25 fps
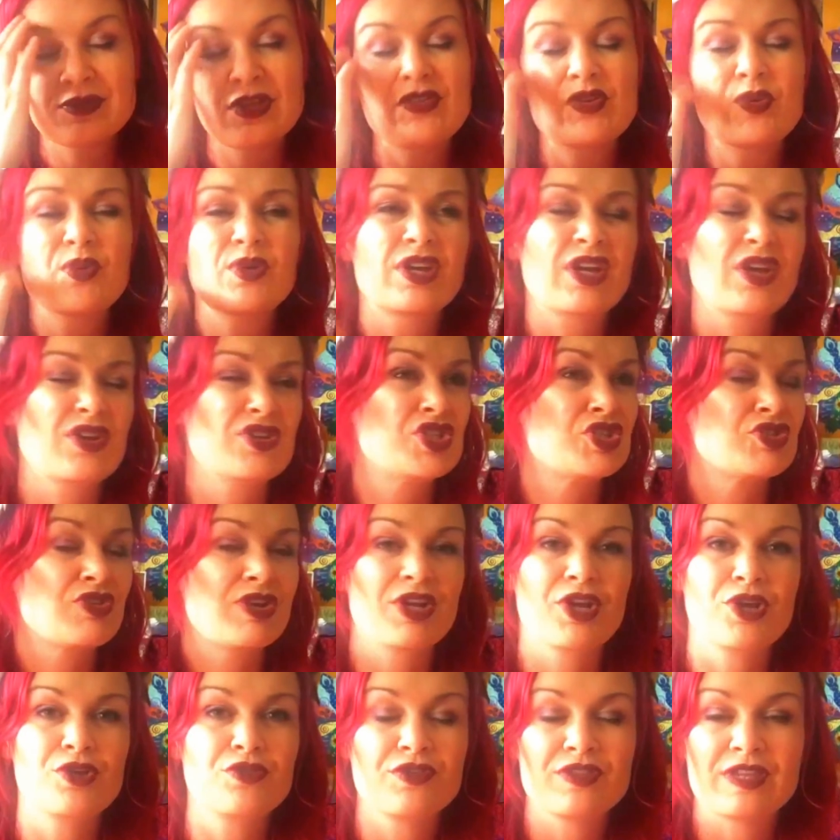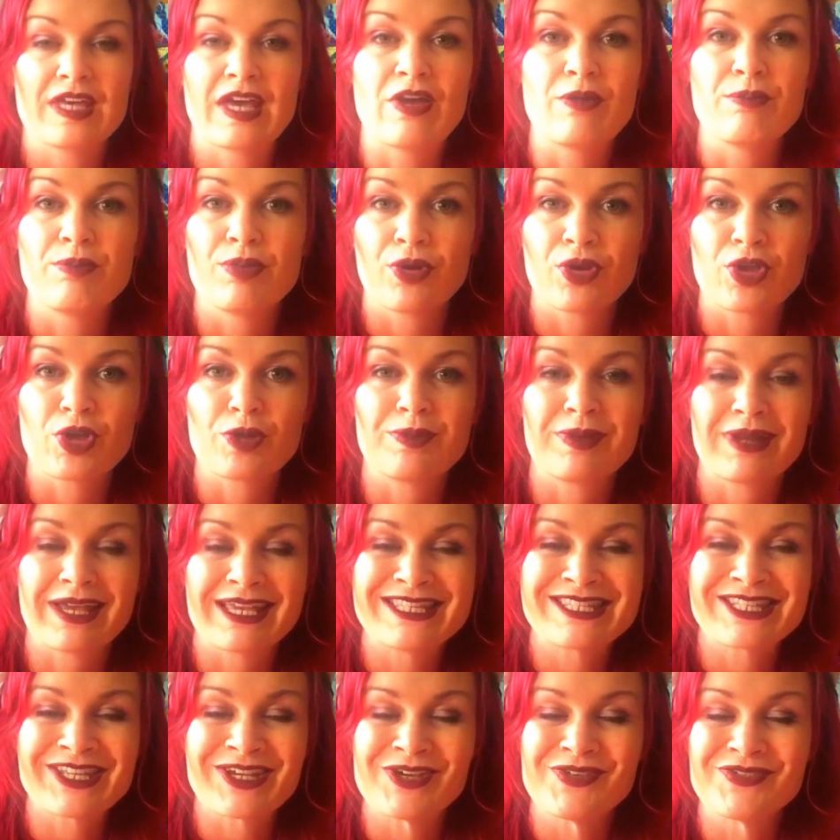If you want to go straight over there and book your
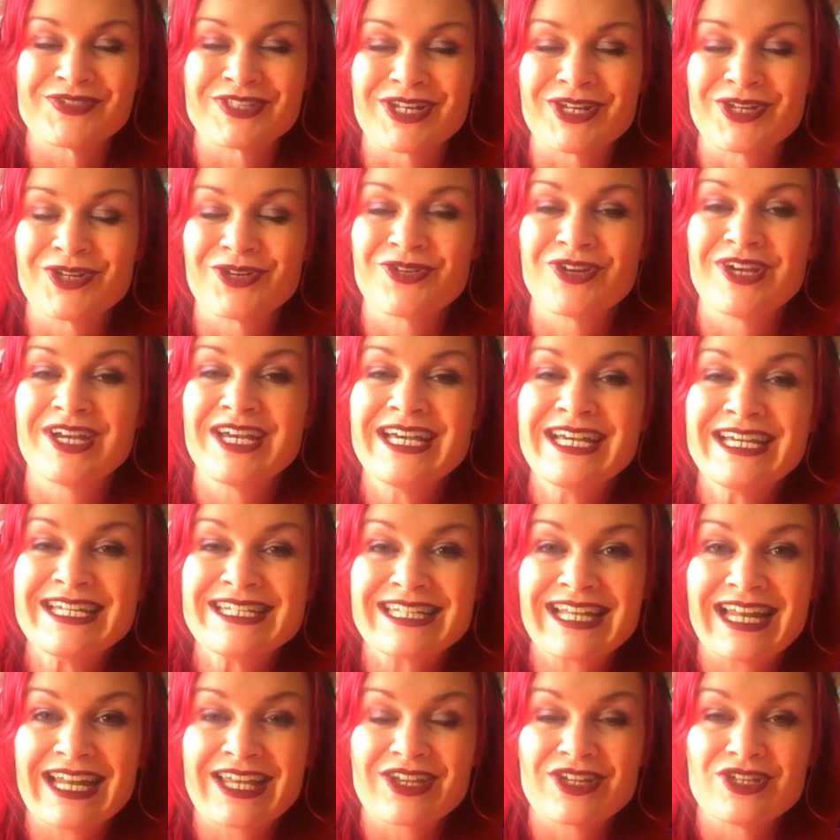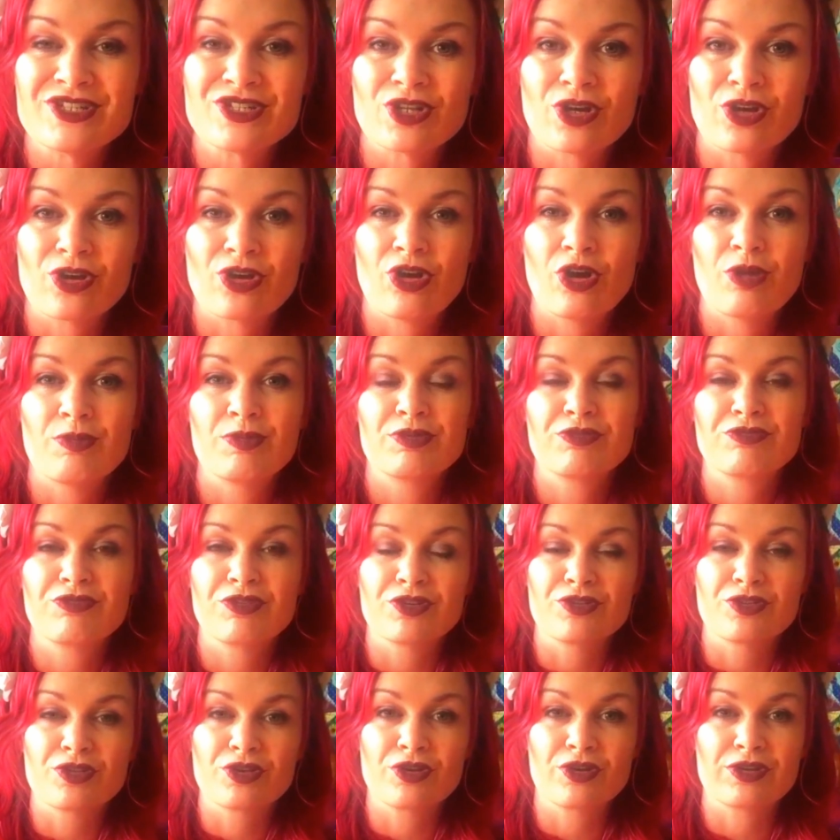place, go over to lauradaligan.com and
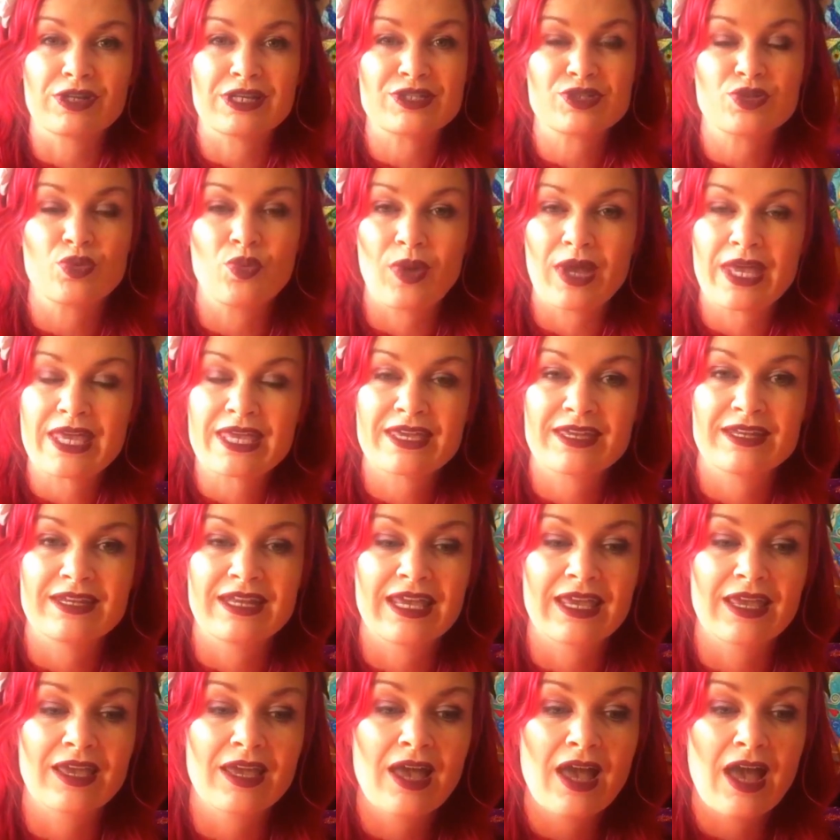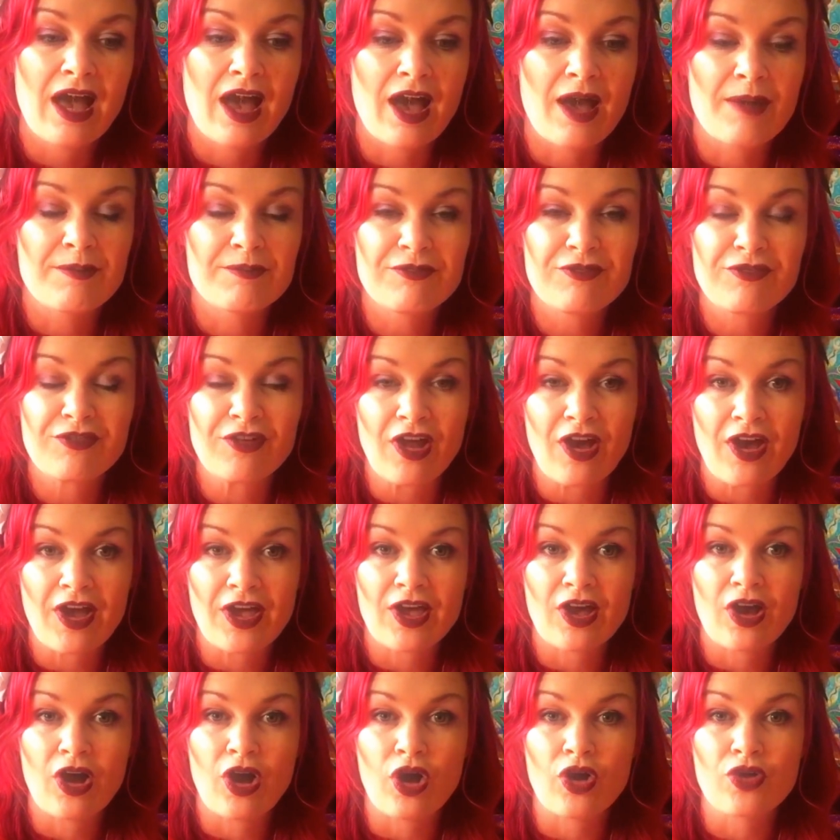follow the Goddess Awakening um,
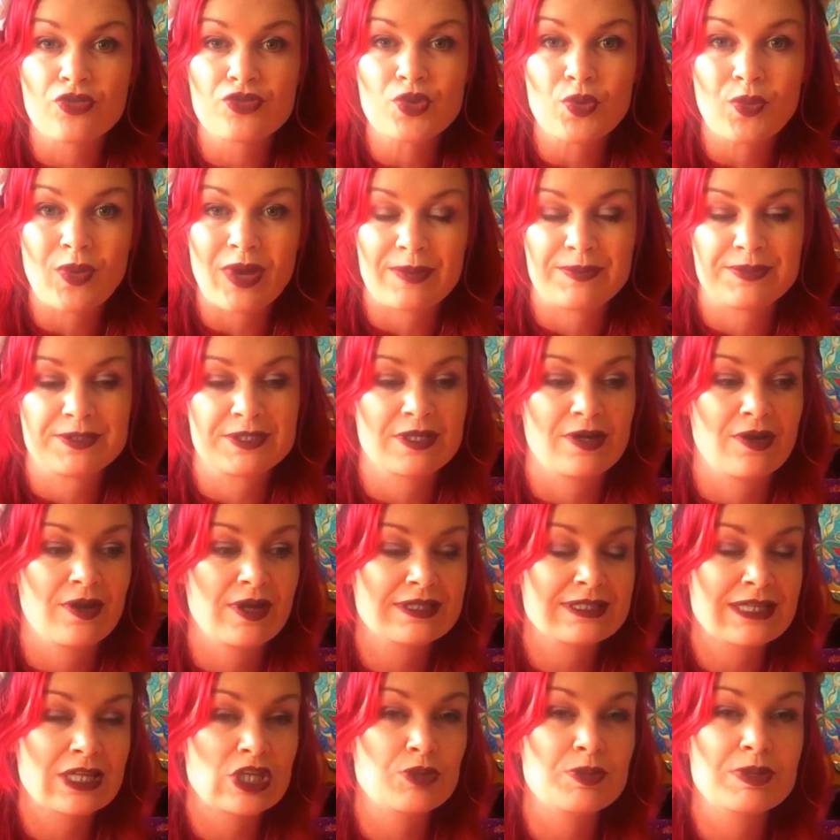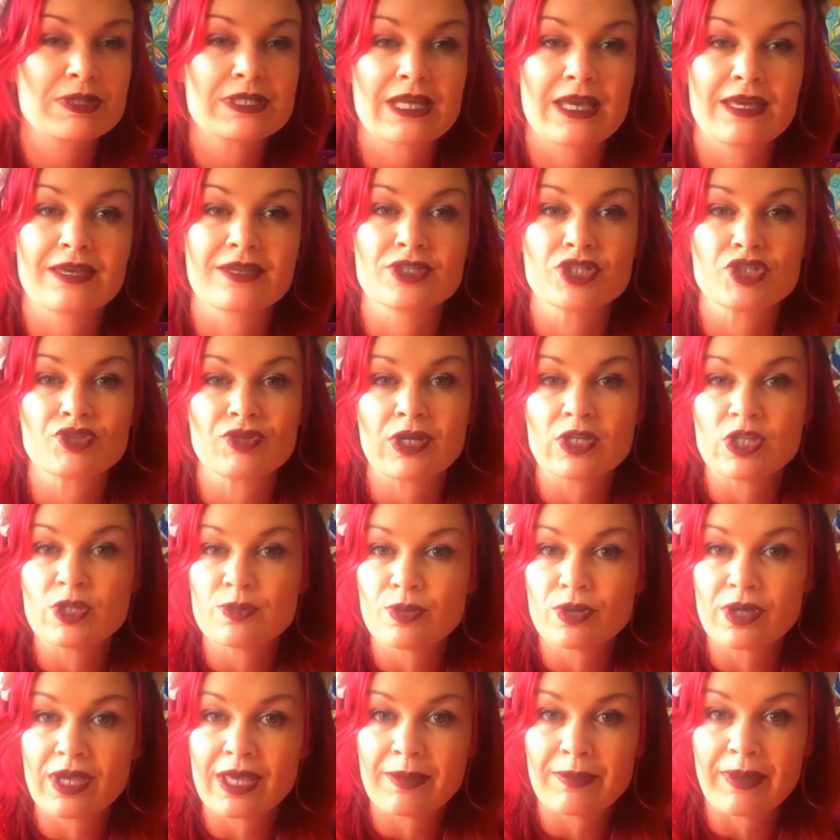flyer on the website and you'll be taken straight to the
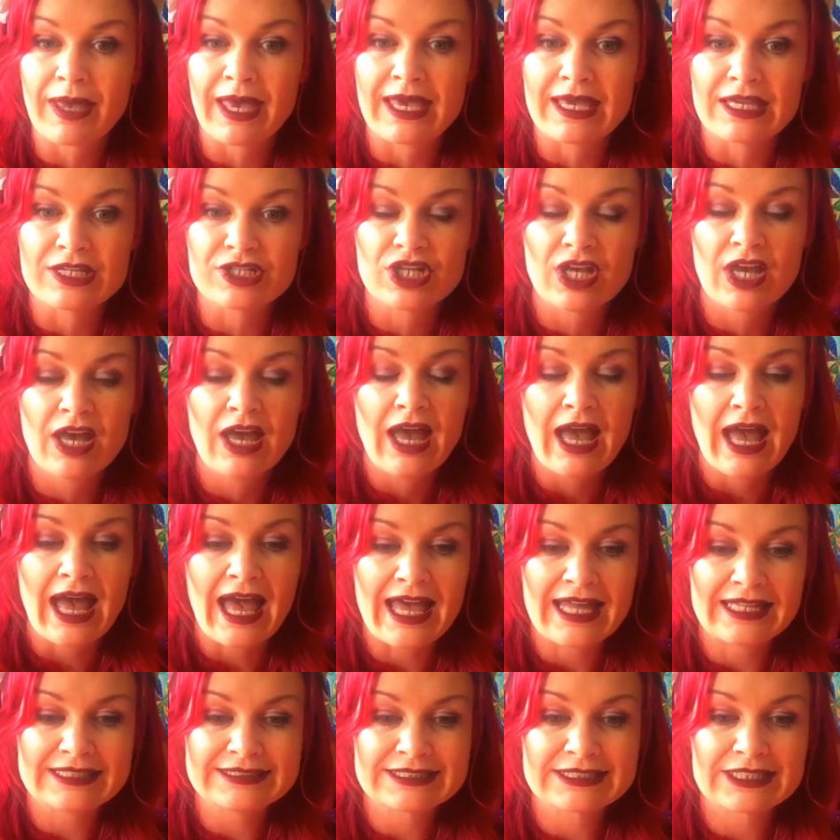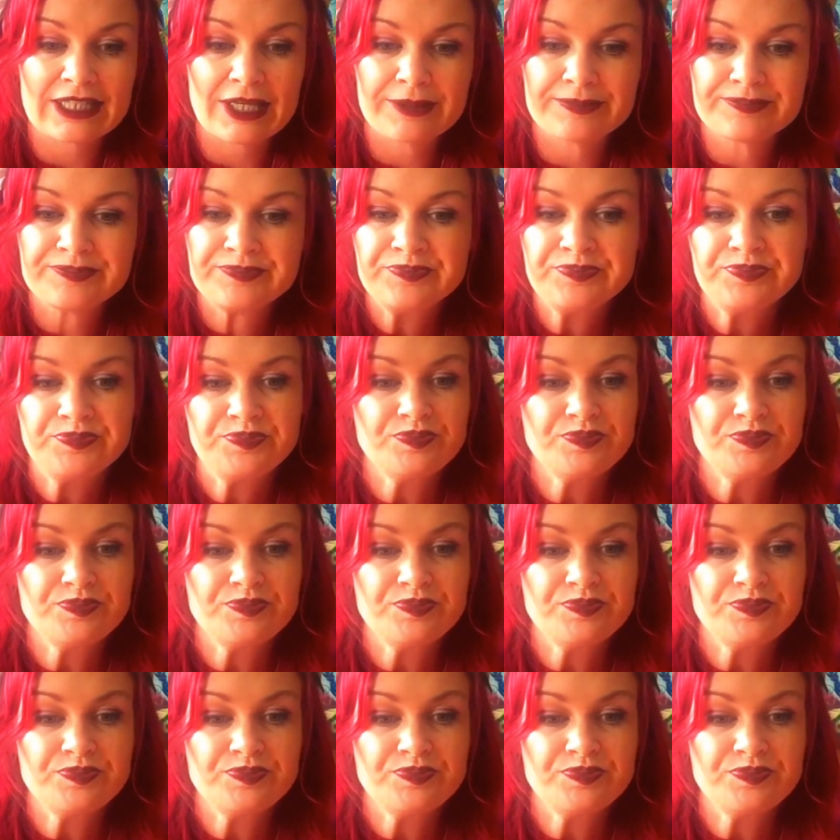booking page. And um,